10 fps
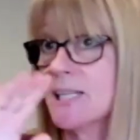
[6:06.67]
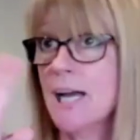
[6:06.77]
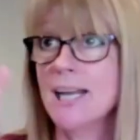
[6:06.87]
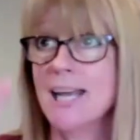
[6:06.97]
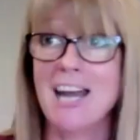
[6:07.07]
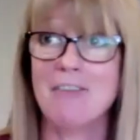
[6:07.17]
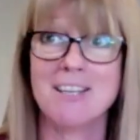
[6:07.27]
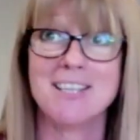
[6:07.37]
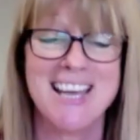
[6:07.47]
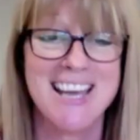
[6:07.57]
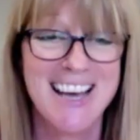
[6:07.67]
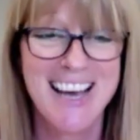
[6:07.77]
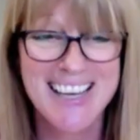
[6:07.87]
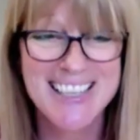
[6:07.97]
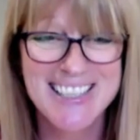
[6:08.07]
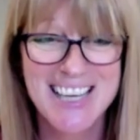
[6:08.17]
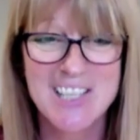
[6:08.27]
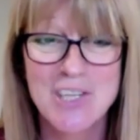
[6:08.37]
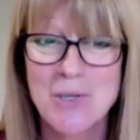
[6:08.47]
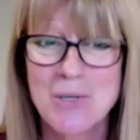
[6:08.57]
slightly ahead of us here, as
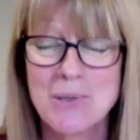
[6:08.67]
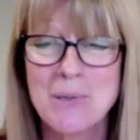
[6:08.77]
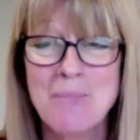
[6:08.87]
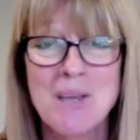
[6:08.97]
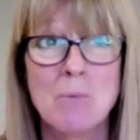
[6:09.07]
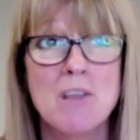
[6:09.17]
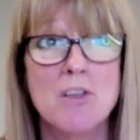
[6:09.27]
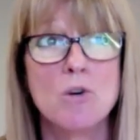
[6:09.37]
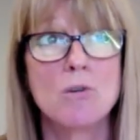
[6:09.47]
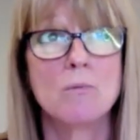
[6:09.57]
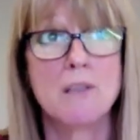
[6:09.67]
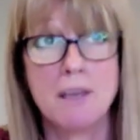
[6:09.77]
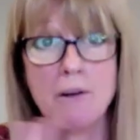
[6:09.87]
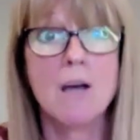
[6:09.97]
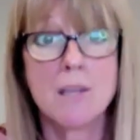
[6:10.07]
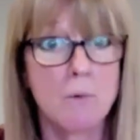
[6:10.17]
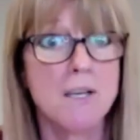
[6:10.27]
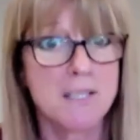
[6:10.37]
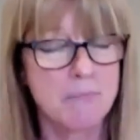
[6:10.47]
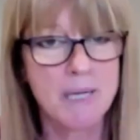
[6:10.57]
as usual. With your with there are, there
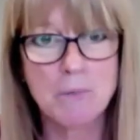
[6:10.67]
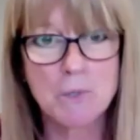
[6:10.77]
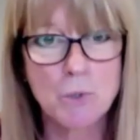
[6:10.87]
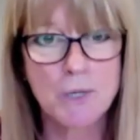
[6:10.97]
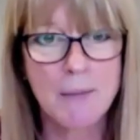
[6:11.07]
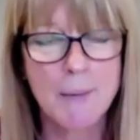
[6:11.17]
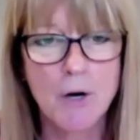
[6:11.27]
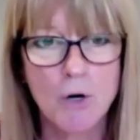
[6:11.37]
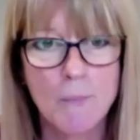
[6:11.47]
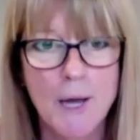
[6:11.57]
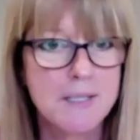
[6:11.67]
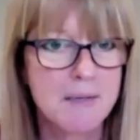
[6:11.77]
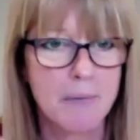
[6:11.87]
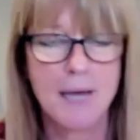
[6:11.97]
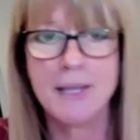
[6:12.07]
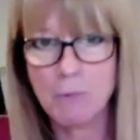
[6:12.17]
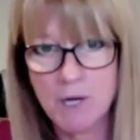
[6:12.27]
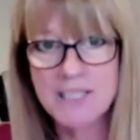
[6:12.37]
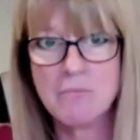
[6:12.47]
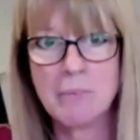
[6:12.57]
were some people talking about hormones and, and there
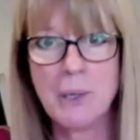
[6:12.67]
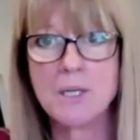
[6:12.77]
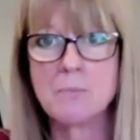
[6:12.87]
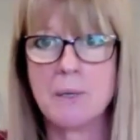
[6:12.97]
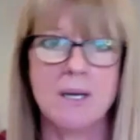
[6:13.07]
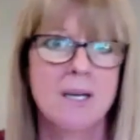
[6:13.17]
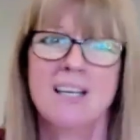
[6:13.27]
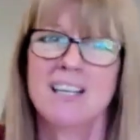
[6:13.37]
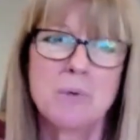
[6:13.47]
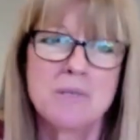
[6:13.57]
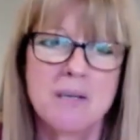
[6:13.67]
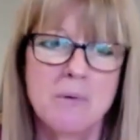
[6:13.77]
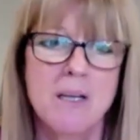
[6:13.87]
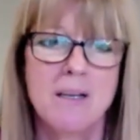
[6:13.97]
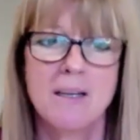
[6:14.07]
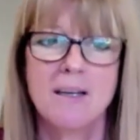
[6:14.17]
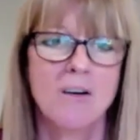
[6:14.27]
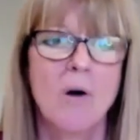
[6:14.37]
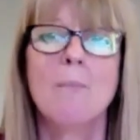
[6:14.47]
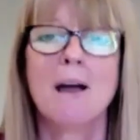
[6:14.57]
were some books, but of course they weren't
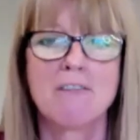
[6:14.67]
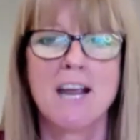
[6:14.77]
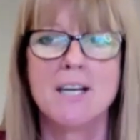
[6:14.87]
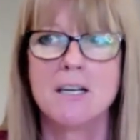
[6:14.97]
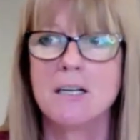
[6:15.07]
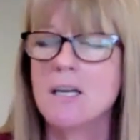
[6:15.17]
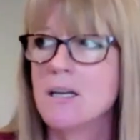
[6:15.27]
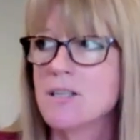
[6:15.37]
on my radar.